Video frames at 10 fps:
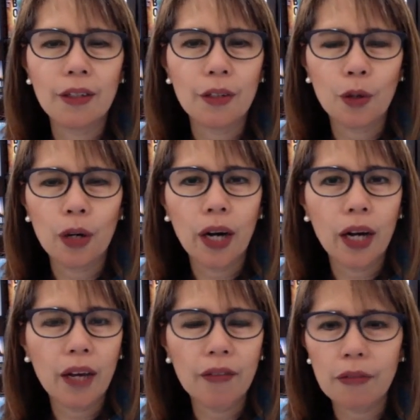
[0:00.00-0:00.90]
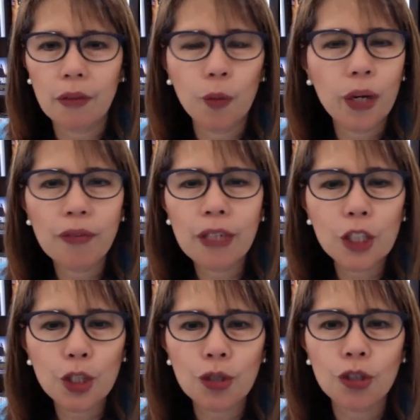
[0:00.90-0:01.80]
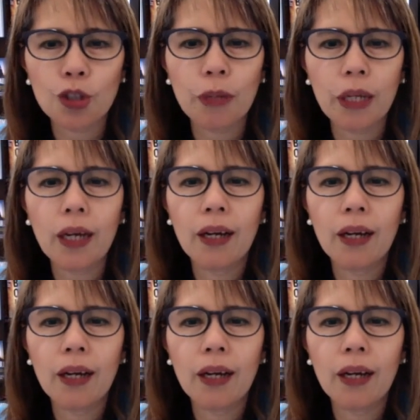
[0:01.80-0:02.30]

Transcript: I have whatever excuses you make.